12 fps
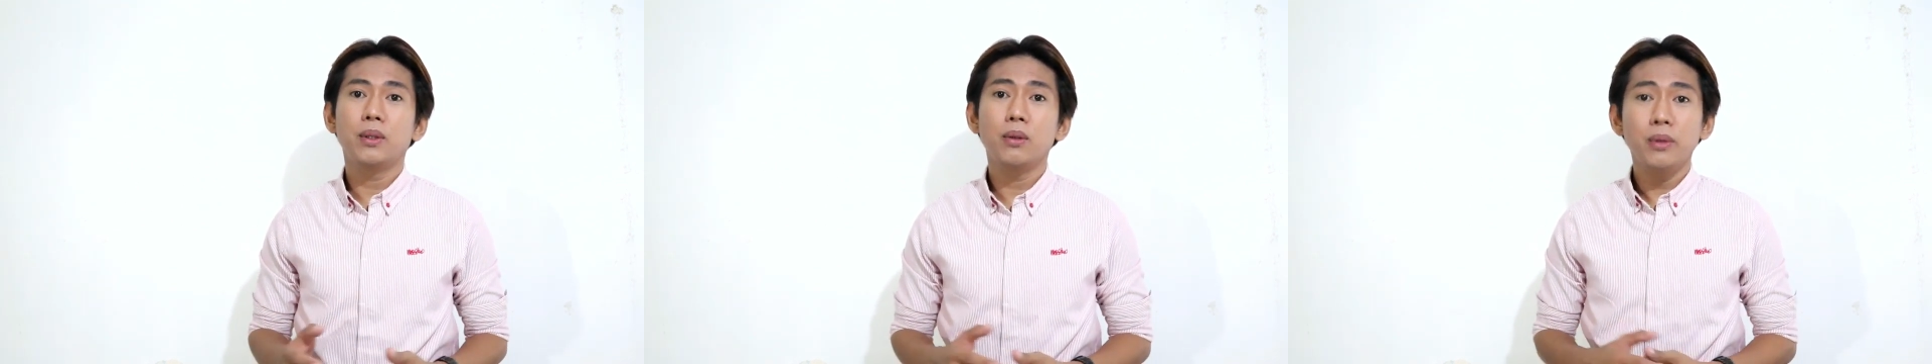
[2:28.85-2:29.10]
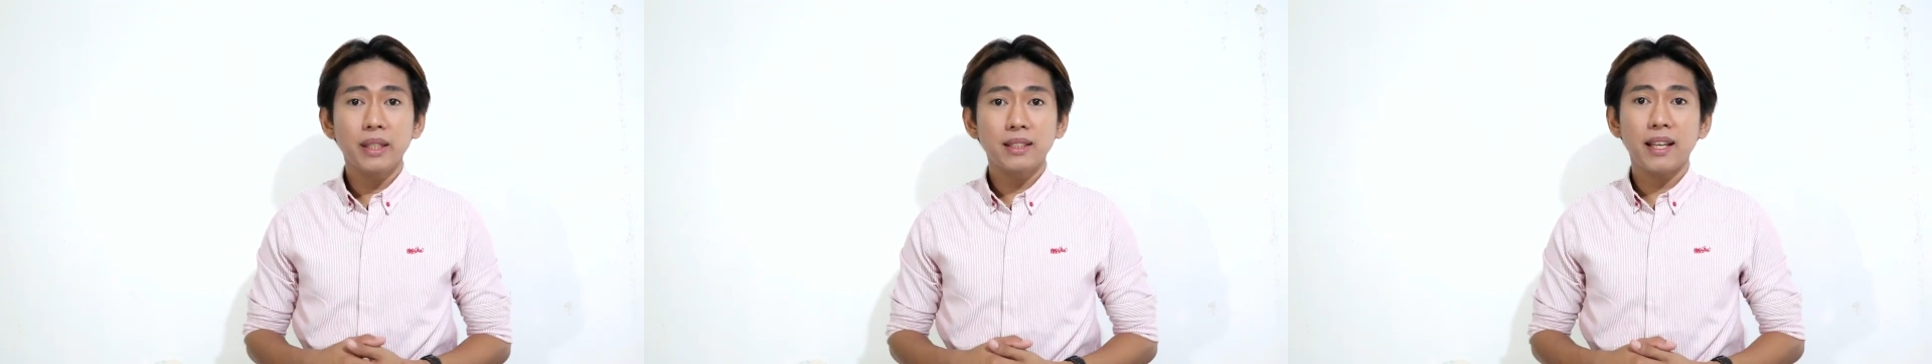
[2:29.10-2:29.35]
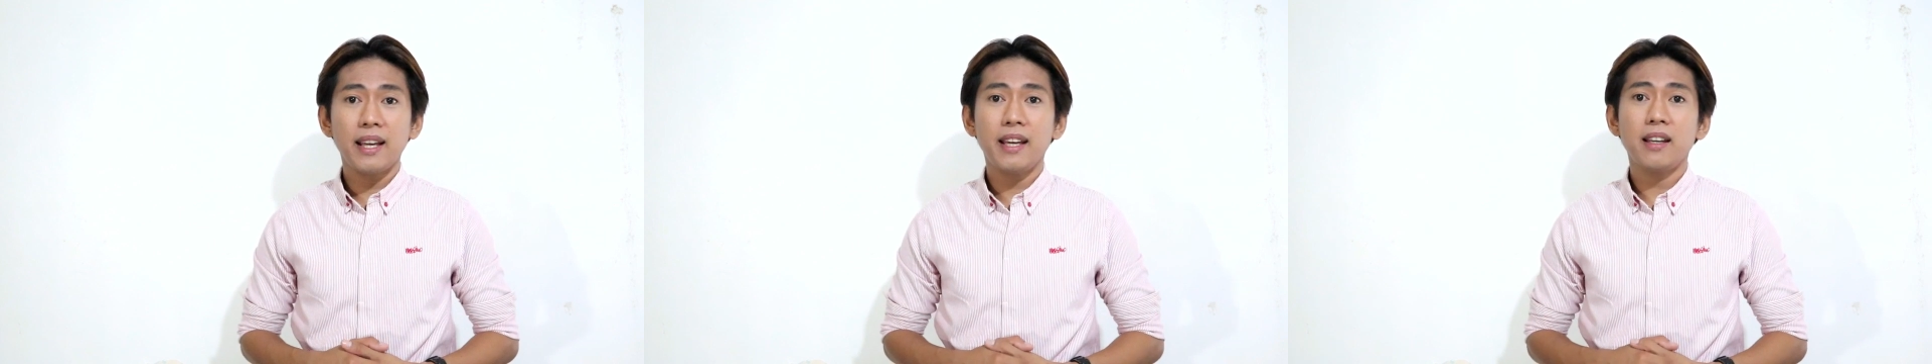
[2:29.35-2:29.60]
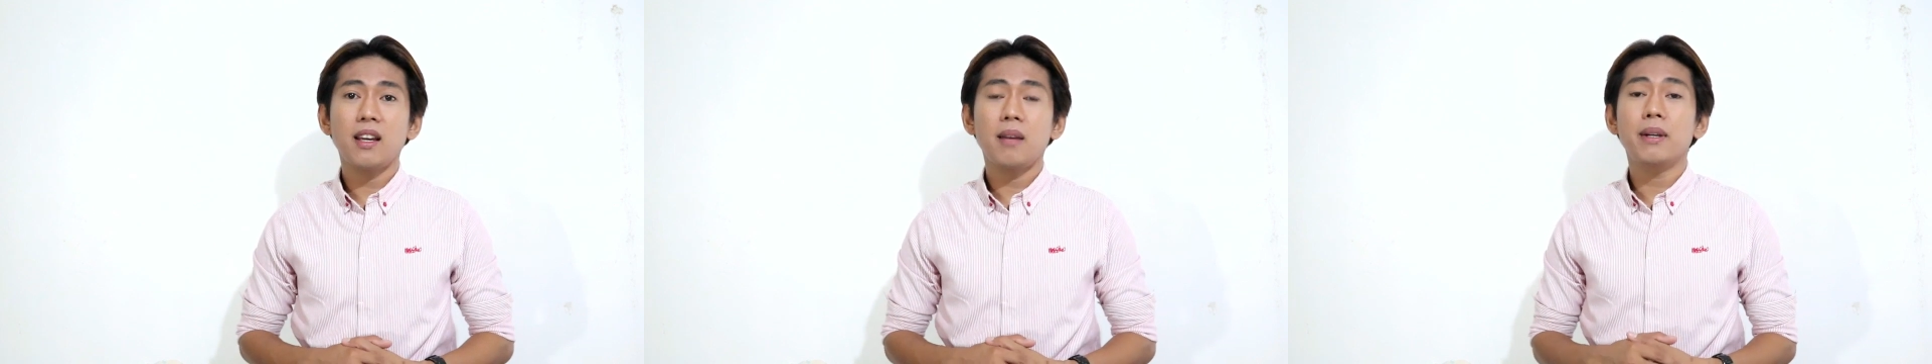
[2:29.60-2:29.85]
who is
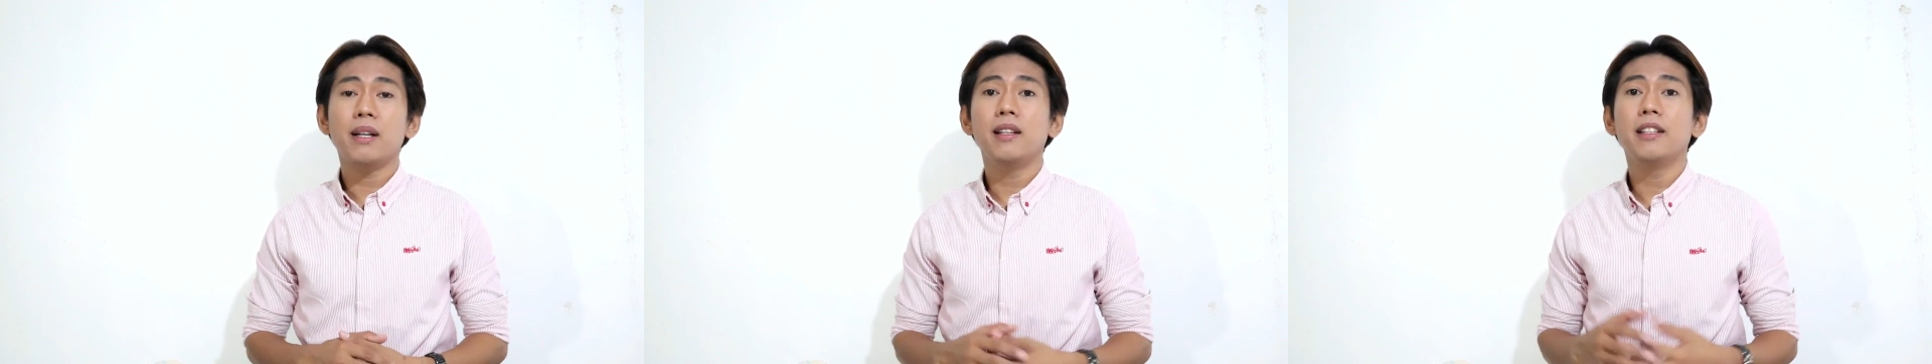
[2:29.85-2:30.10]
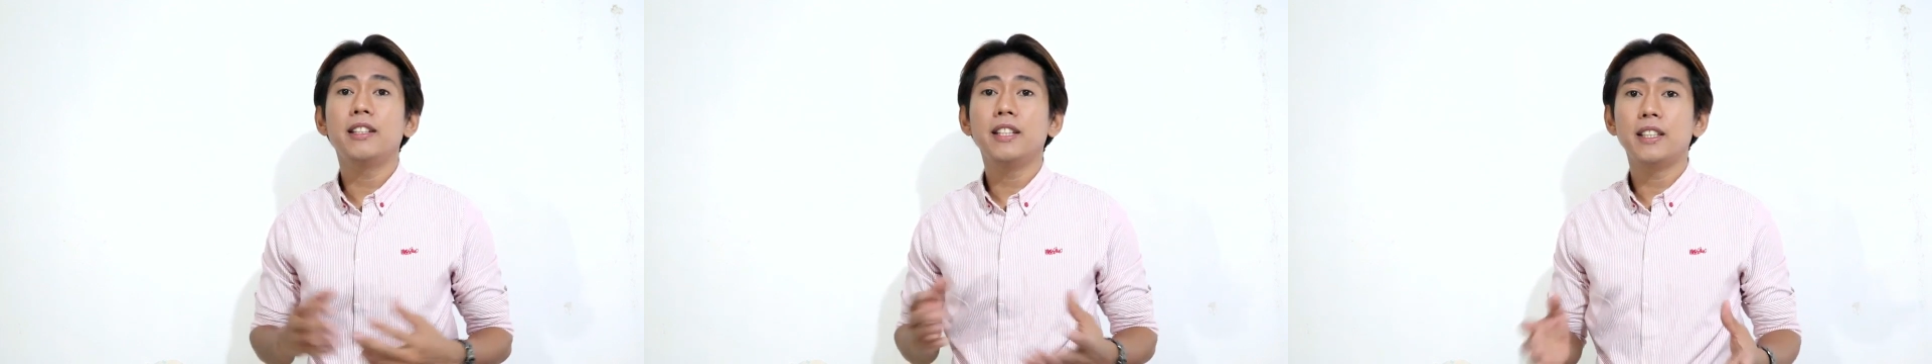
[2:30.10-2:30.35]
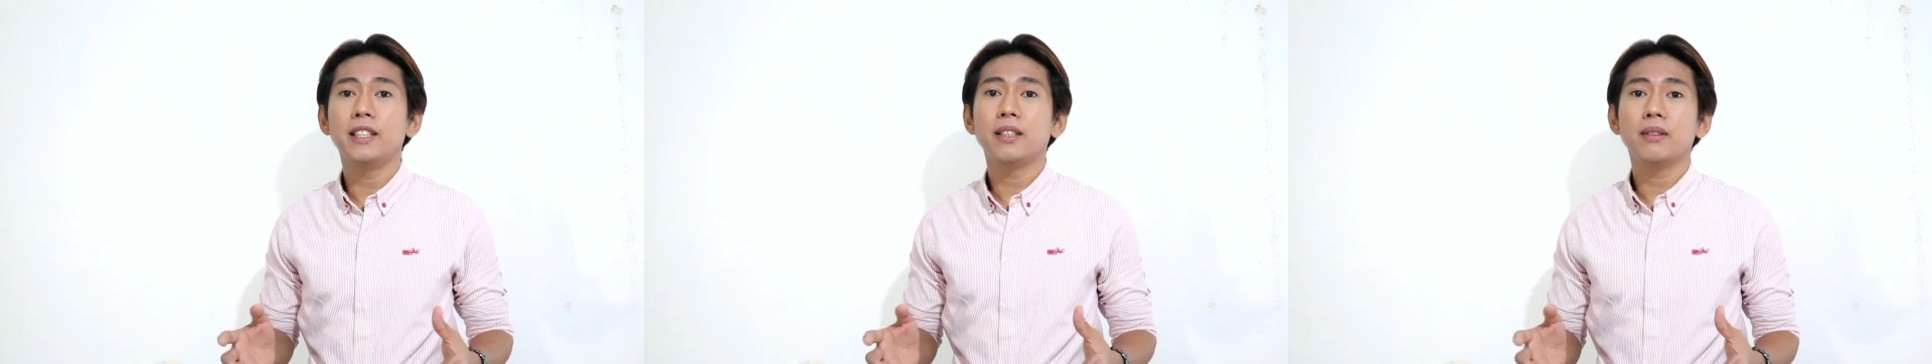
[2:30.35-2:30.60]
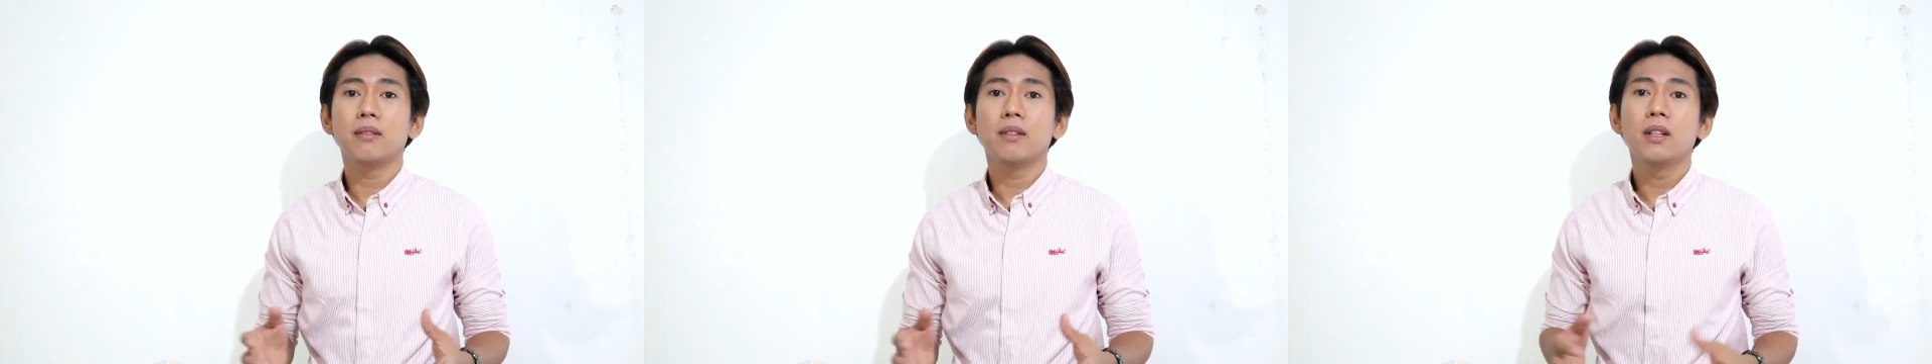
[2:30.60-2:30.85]
a chemical engineer.